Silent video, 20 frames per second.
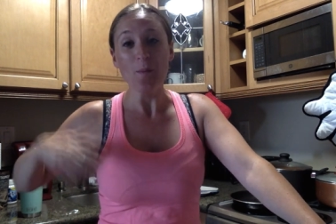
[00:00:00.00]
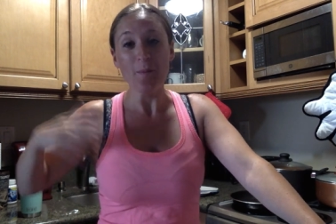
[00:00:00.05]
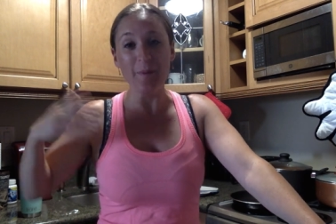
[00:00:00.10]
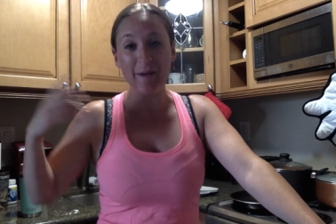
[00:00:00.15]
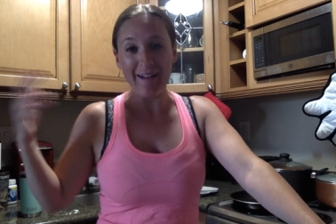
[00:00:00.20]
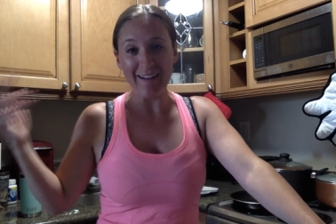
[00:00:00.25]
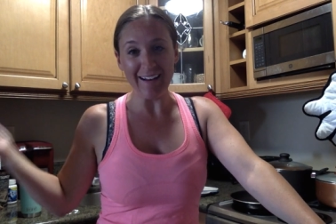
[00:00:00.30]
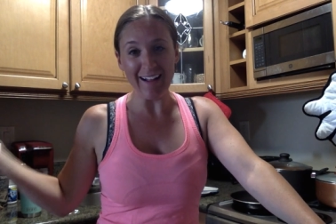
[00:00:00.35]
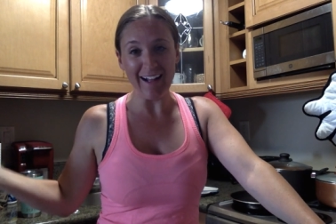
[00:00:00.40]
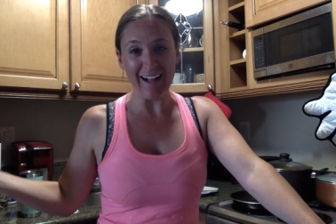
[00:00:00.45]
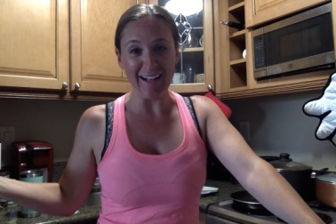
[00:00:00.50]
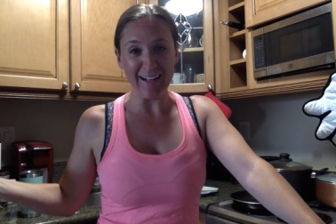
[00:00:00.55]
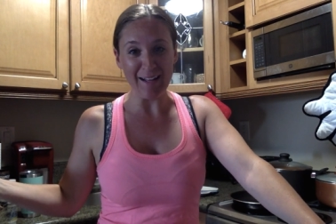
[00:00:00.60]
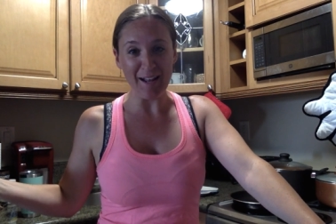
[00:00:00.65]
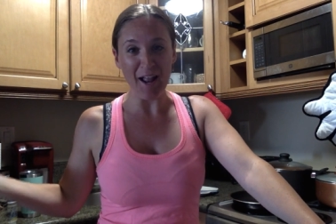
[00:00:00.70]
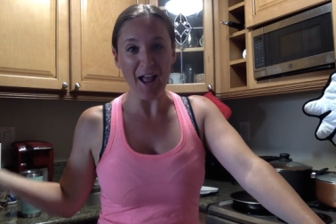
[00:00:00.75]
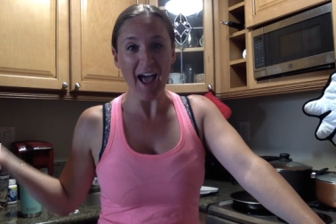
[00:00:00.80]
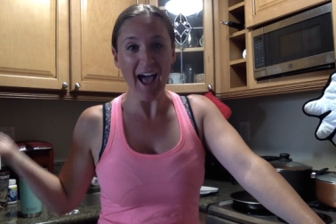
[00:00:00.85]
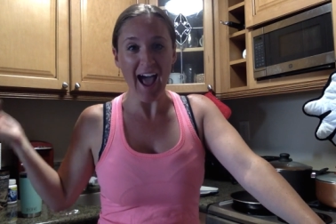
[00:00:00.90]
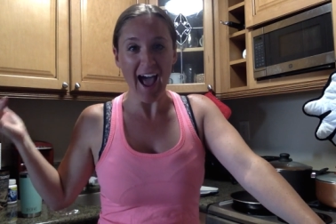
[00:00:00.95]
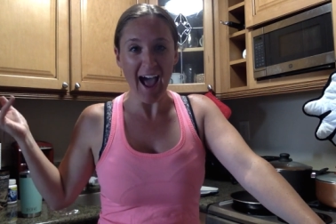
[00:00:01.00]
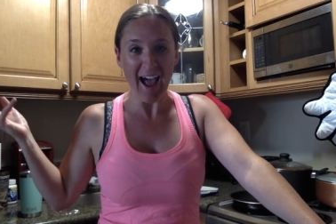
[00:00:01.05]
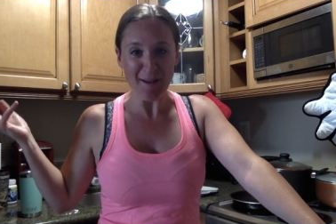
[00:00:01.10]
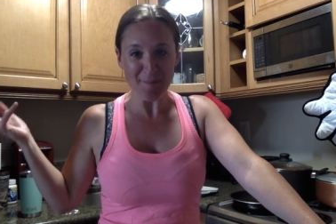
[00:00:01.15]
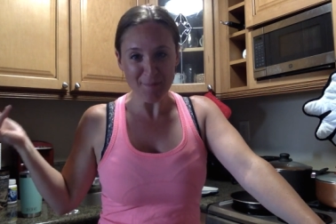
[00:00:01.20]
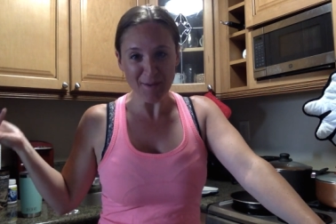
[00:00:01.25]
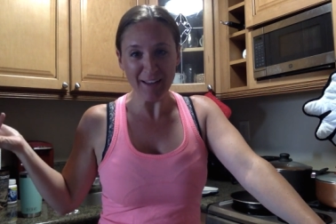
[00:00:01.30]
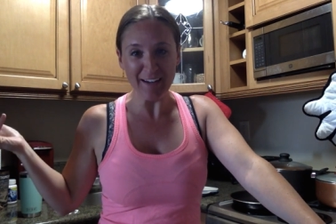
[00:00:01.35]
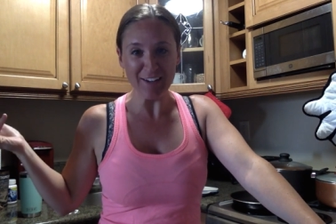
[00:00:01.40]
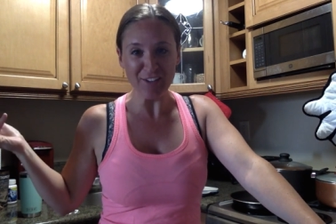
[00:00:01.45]
But, uh,
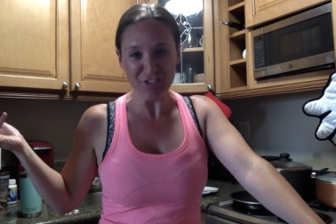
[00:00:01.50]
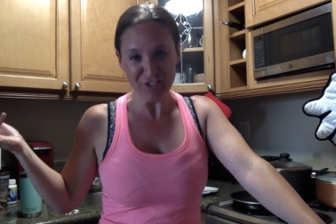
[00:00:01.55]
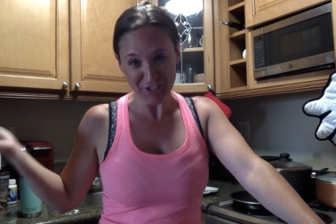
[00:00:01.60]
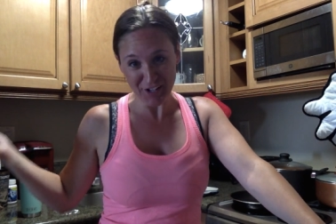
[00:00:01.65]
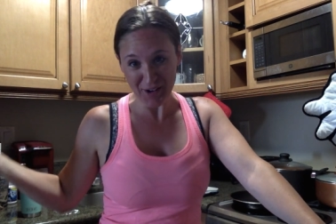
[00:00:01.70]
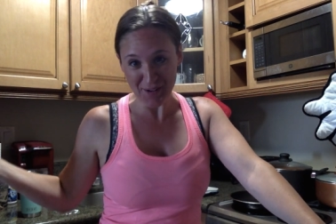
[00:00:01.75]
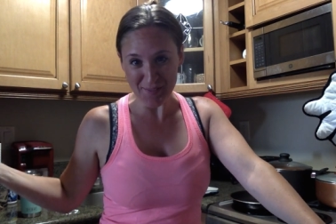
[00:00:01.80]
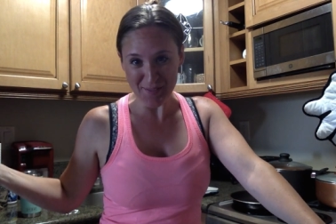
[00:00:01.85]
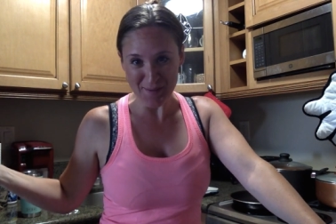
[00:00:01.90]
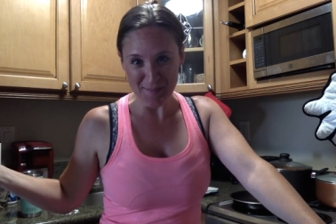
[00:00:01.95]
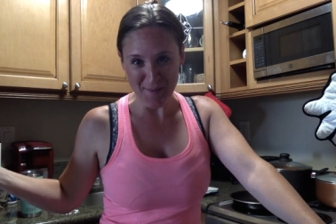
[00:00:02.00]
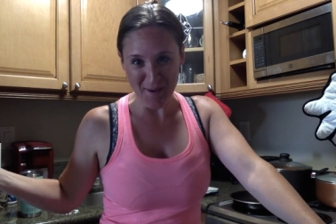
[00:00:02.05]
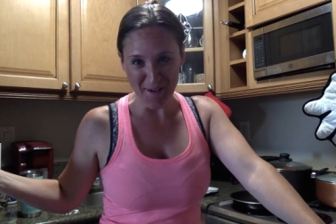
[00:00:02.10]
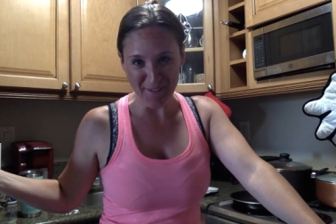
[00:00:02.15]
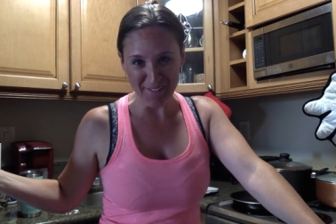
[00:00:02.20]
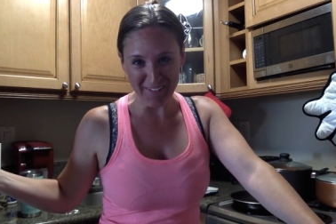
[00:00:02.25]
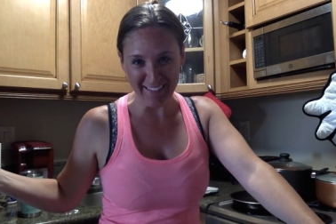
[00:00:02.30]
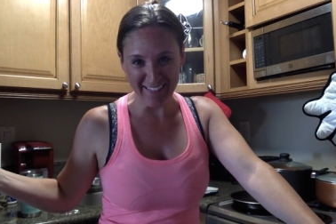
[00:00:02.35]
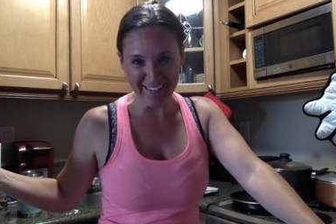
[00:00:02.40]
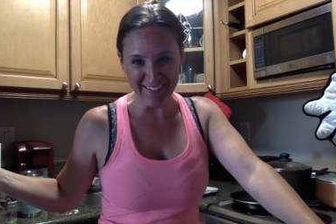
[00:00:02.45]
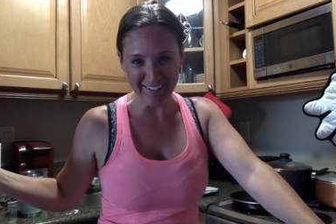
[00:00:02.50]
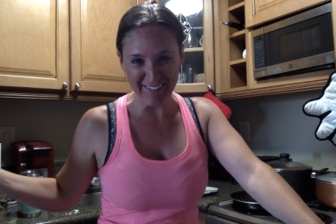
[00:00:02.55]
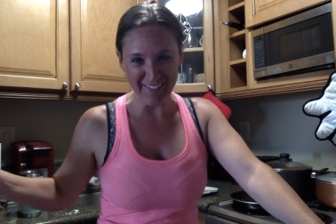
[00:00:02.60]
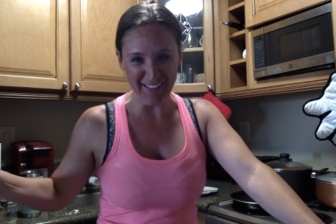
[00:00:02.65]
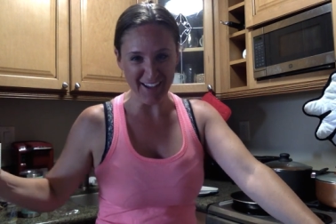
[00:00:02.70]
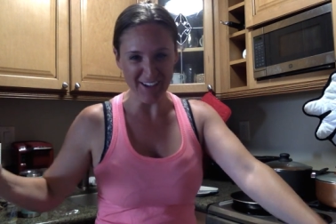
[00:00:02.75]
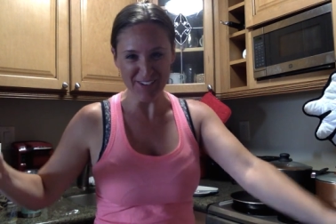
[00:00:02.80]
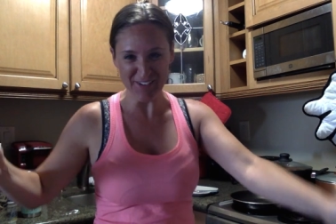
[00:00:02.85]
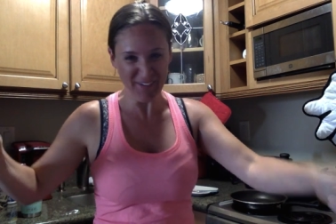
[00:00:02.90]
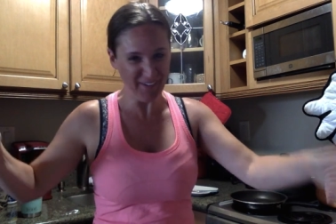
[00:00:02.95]
I'm going to share them all with you
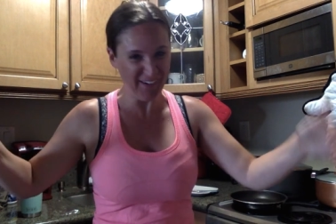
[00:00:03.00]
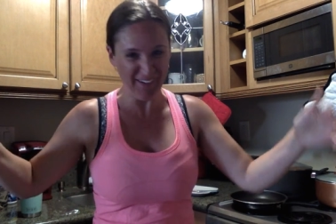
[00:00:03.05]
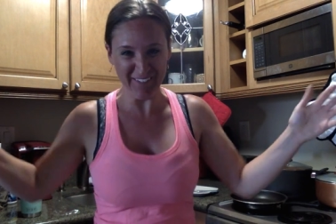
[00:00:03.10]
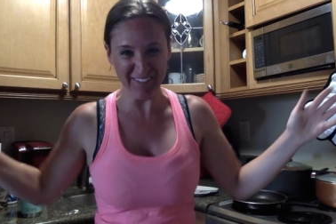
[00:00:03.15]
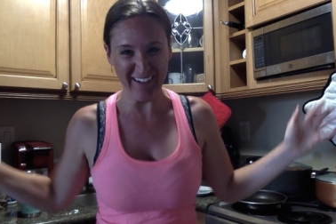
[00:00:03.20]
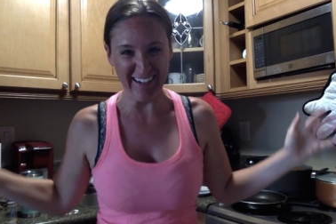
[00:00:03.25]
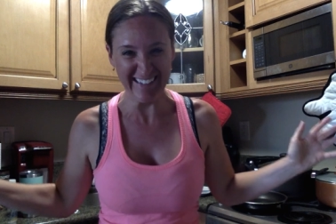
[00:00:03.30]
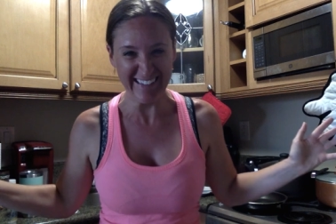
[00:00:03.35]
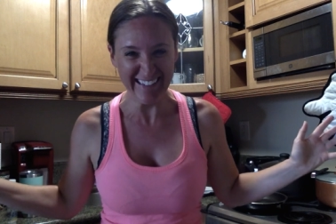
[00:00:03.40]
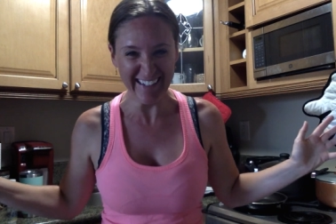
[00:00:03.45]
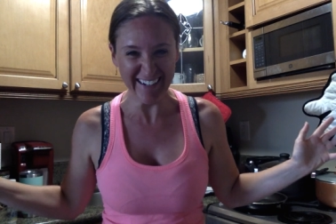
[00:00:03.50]
that you always